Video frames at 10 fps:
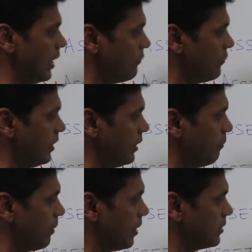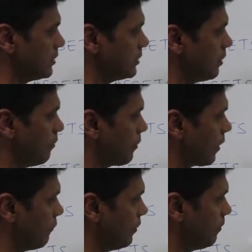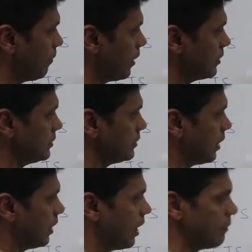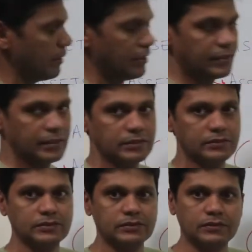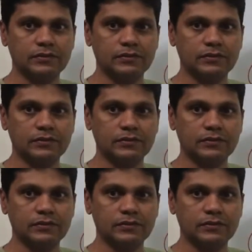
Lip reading: equity plus profit plus liabilities.